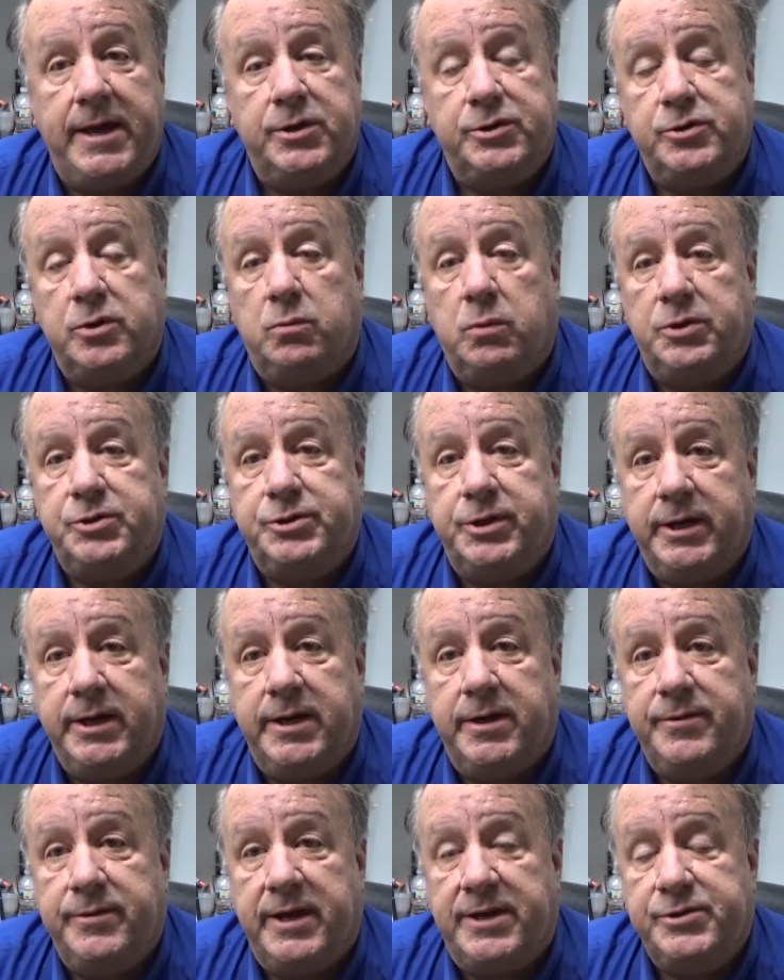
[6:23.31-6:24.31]
So once
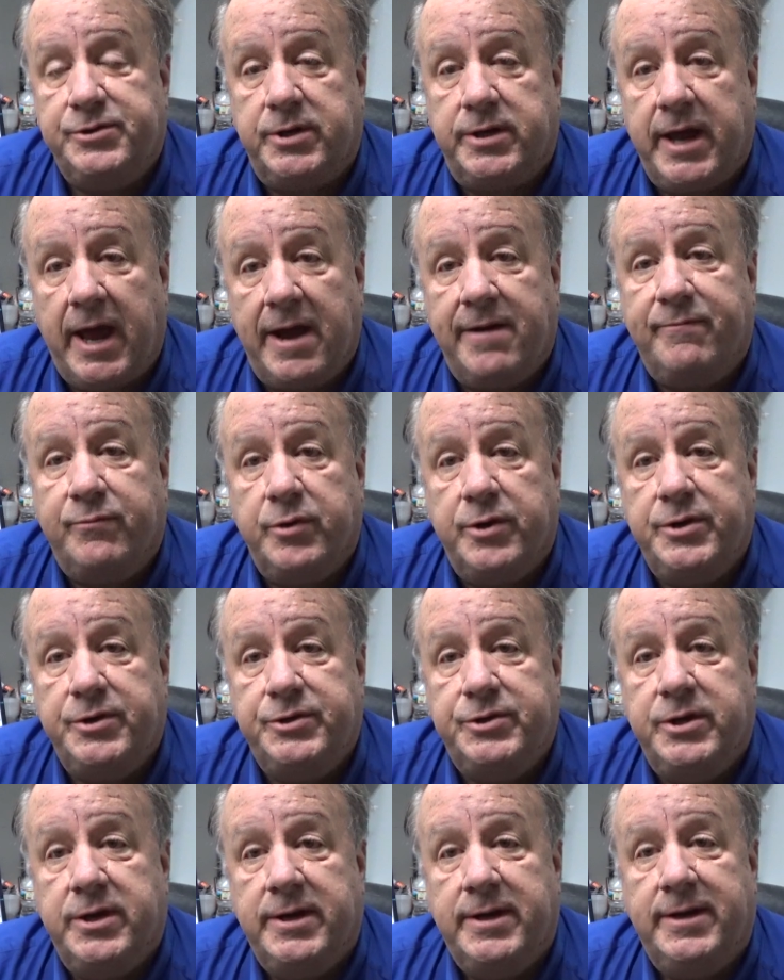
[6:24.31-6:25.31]
again, that's an average.